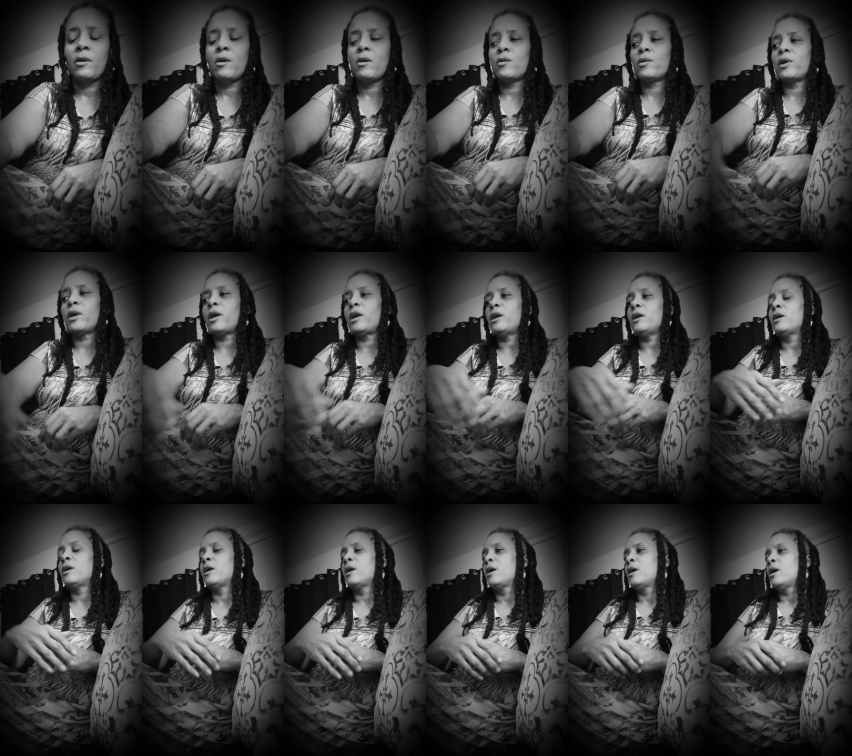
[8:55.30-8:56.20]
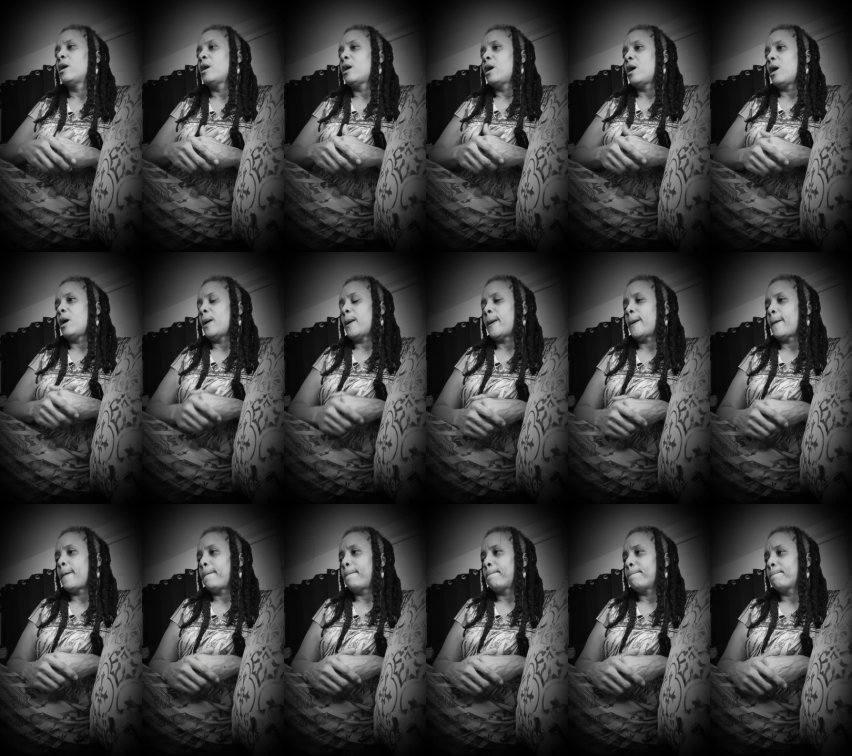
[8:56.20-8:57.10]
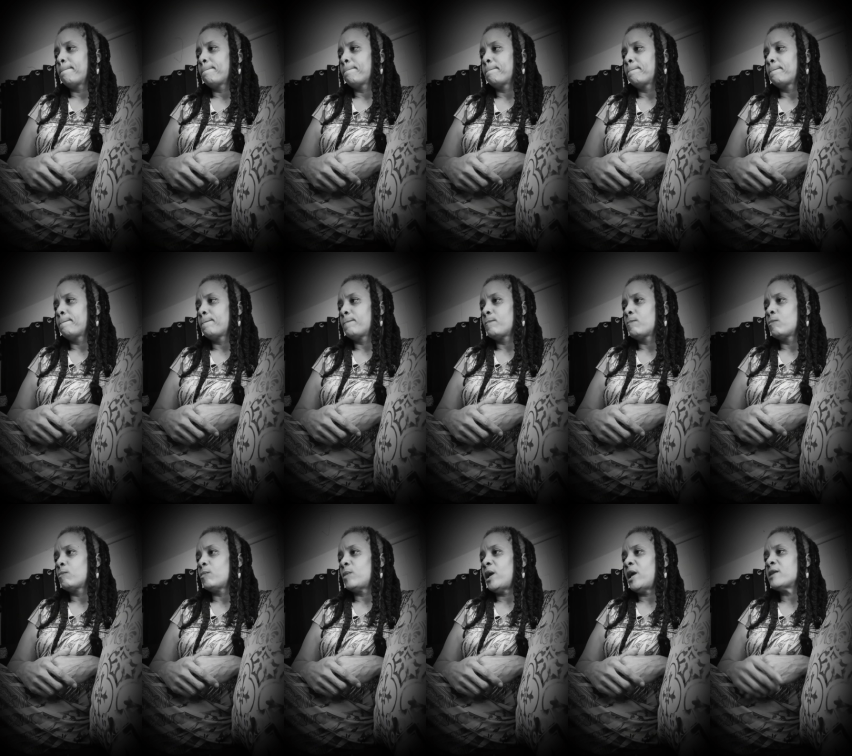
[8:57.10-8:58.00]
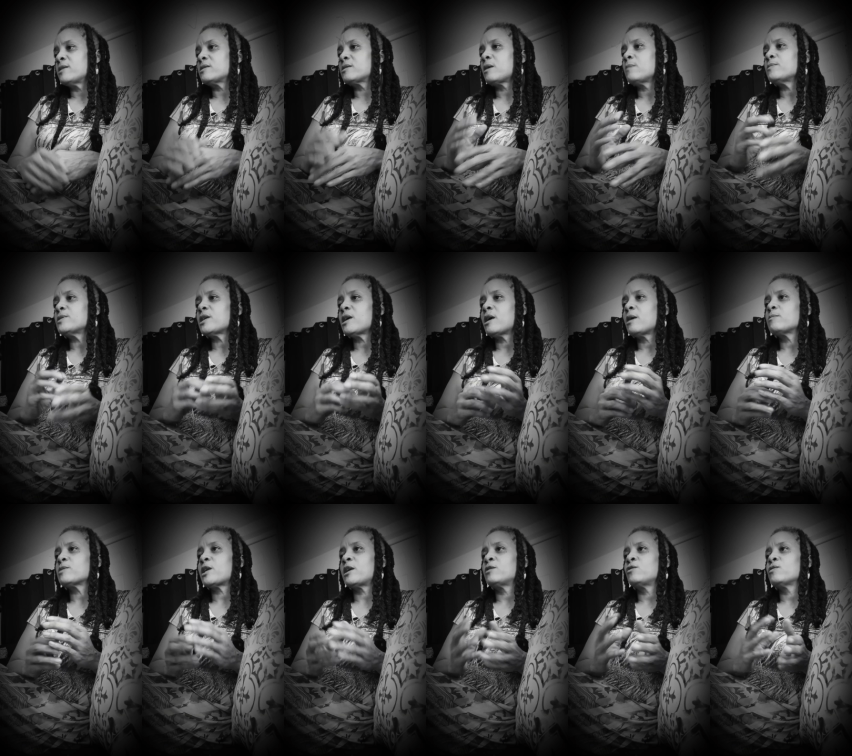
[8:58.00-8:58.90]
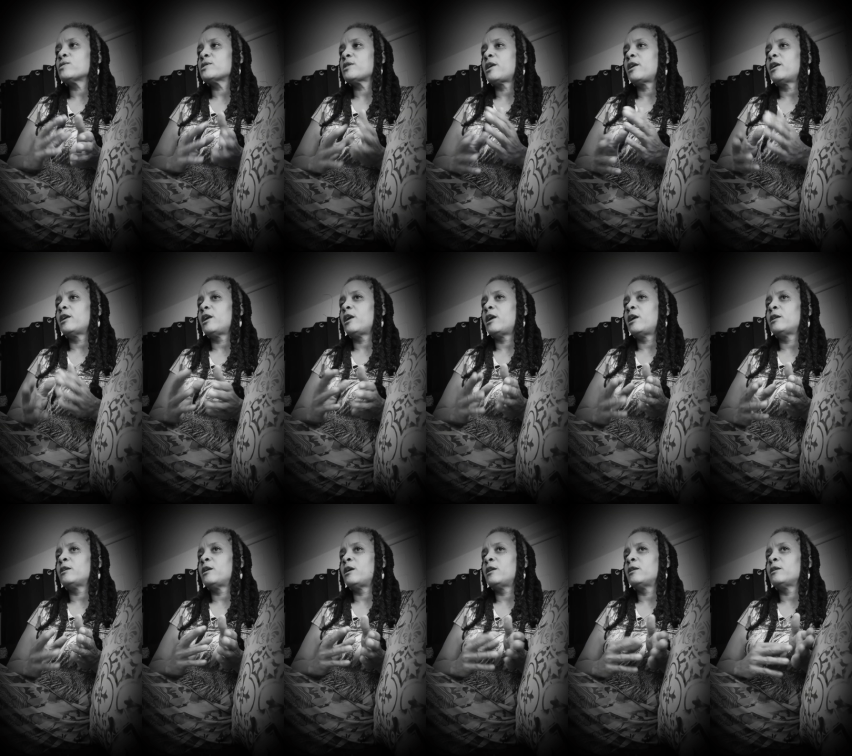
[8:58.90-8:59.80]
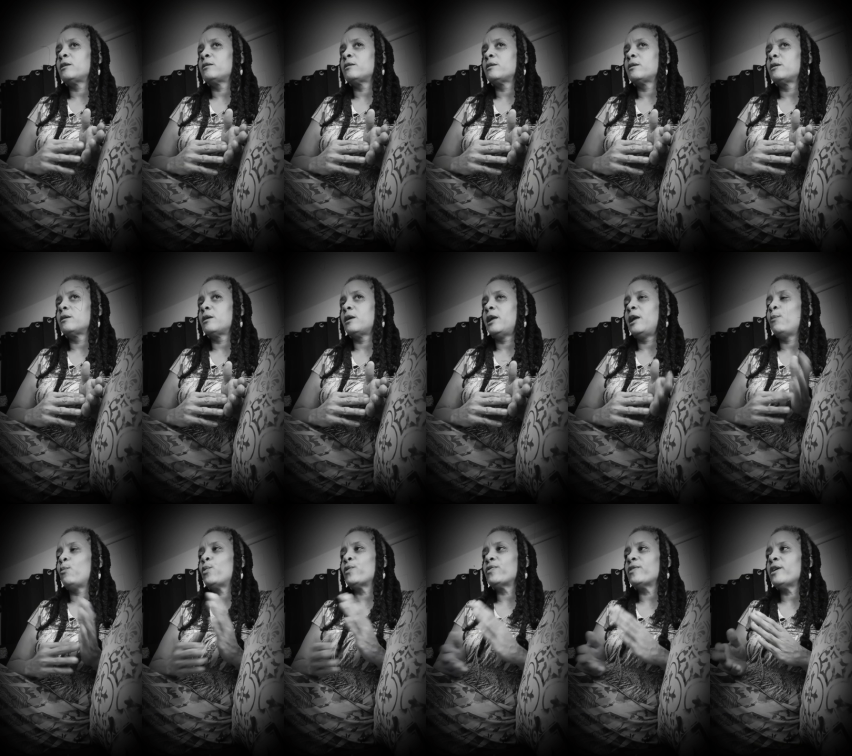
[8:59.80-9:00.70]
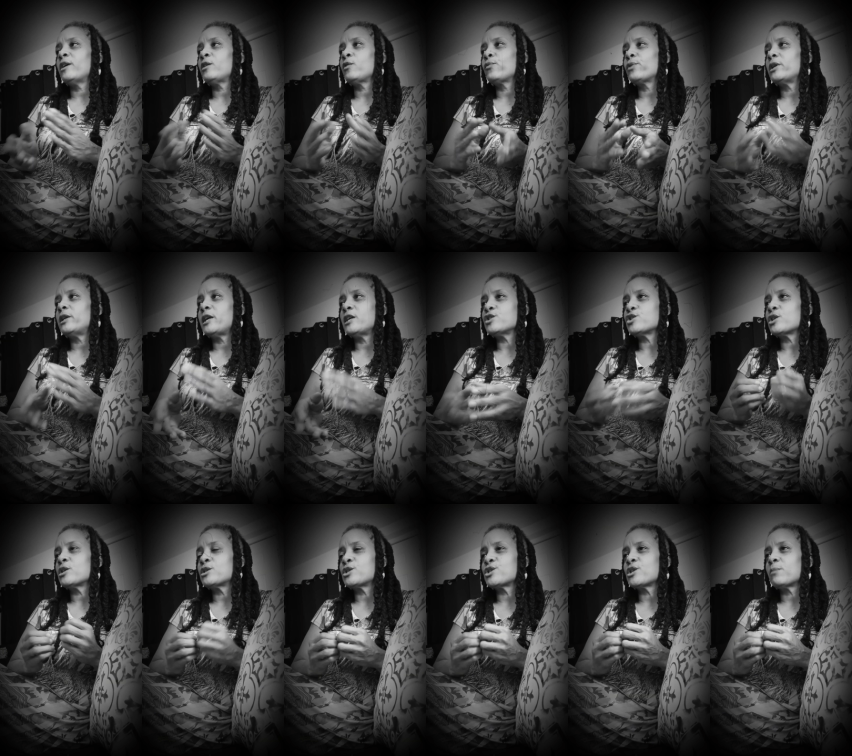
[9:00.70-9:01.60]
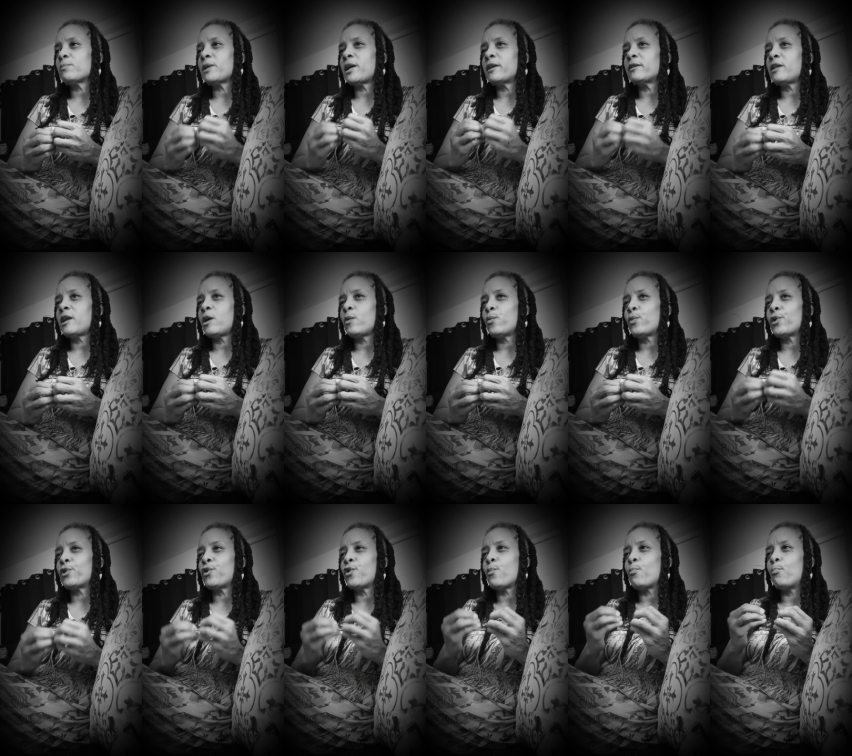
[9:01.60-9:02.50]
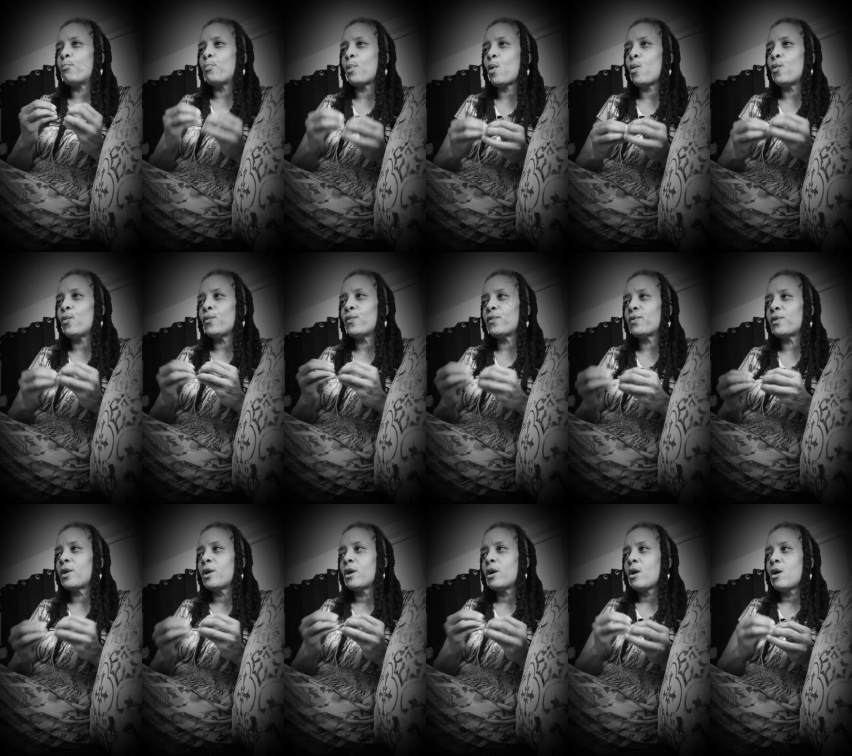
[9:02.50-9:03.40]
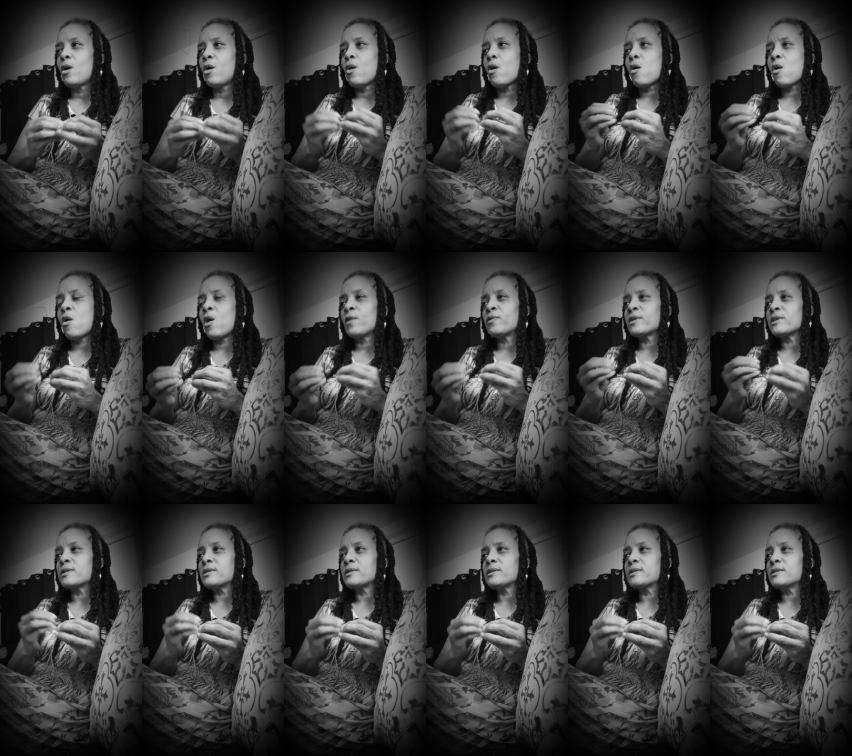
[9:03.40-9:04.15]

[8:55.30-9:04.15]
Okay? And sometimes, and you'll say, and within a relationship like that, where you're both on the